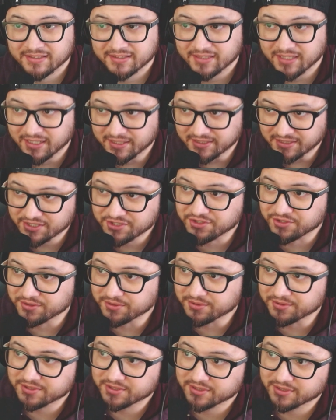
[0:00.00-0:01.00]

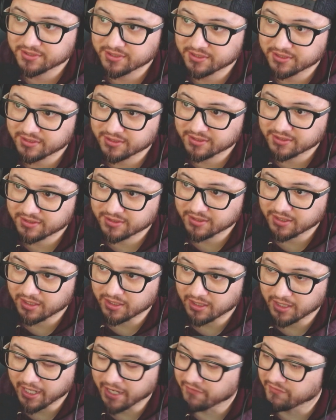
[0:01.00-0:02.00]
additionals
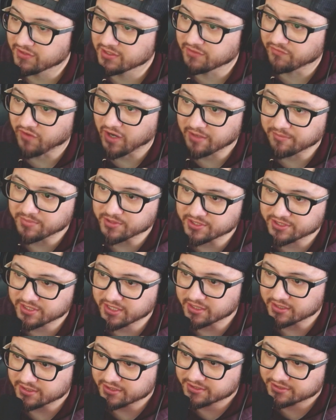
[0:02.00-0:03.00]
at
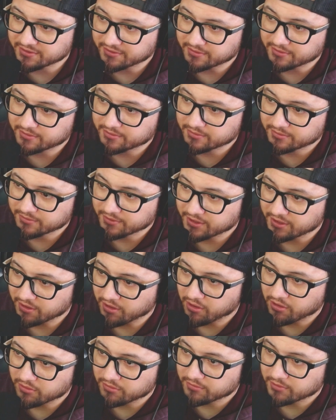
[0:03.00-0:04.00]
55%. So they're
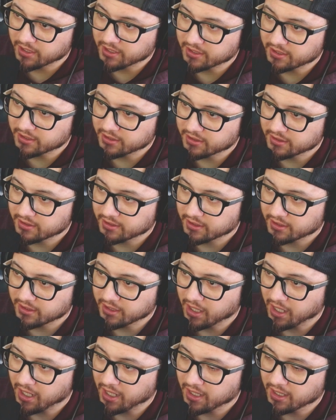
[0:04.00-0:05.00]
already,
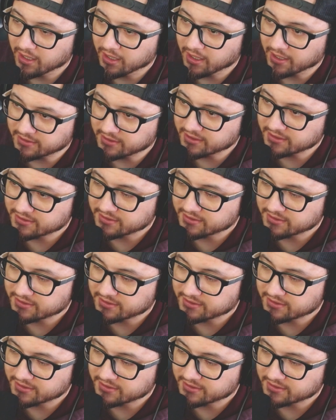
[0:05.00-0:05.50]
I like this.